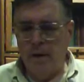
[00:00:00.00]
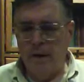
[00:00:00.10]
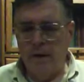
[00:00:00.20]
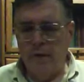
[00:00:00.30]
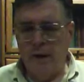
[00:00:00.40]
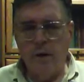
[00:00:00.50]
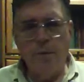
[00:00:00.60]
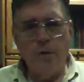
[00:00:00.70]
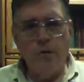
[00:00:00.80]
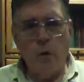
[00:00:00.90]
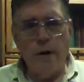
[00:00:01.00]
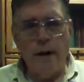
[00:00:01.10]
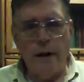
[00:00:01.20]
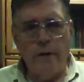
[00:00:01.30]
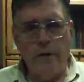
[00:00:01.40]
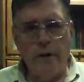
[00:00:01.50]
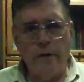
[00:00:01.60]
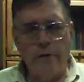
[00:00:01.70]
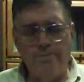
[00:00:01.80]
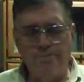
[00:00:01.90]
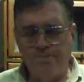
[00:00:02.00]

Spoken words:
they developed a shorthand system